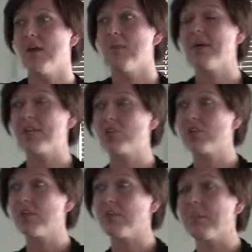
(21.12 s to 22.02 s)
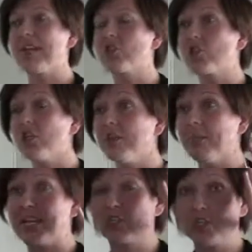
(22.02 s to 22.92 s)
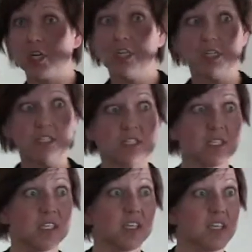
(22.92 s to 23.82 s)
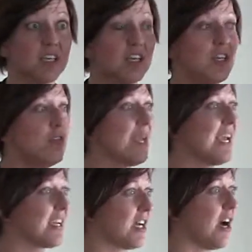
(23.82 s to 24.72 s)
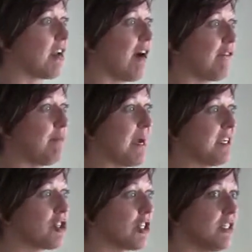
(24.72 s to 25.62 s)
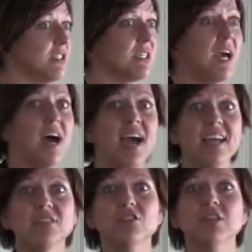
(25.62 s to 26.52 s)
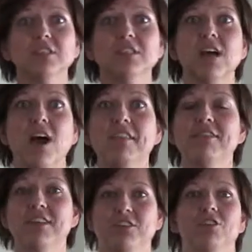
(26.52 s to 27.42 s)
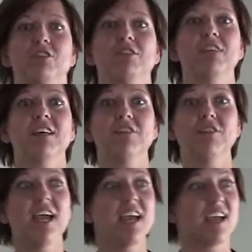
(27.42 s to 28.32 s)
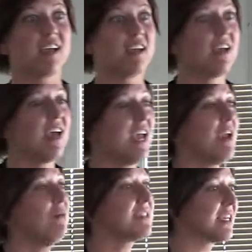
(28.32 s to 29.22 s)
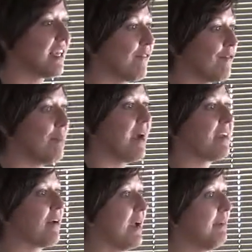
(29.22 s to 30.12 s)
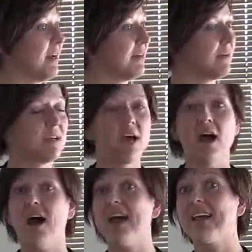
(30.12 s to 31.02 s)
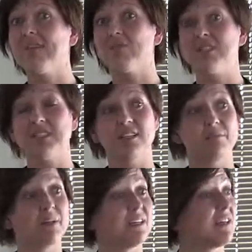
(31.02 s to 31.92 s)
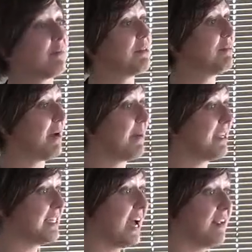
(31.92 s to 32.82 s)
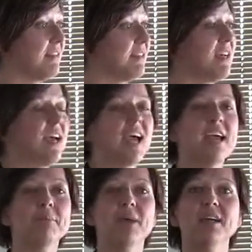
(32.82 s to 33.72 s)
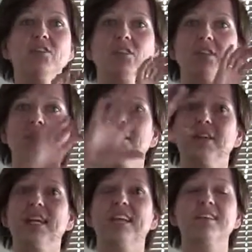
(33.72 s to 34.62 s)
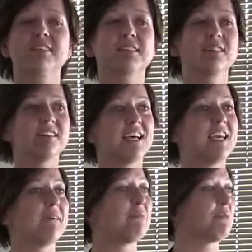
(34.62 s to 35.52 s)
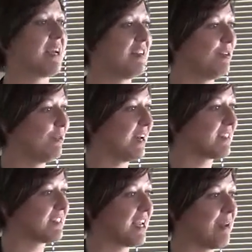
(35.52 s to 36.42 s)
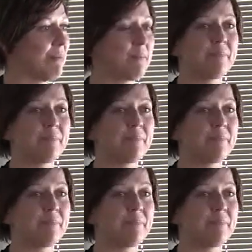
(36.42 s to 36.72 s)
"My shirt, my shirt, my shirt? You can't cut off my shirt. I had just got this shirt the other day. It was a gift from my grandma. I had recently been adopted by my dad, and my shirt exclaimed my new last name,